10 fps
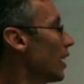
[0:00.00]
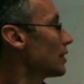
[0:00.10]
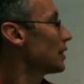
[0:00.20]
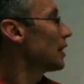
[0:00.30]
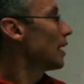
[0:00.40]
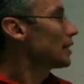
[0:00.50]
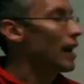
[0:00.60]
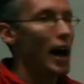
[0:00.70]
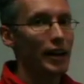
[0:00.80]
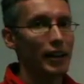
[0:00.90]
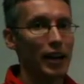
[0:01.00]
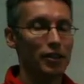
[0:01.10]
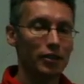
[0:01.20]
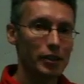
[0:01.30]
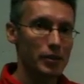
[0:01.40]
less and less at higher and
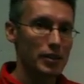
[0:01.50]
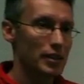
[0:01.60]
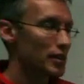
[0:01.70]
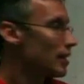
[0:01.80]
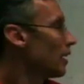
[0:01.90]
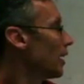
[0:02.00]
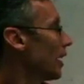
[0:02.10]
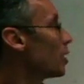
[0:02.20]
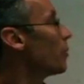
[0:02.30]
higher frequencies. And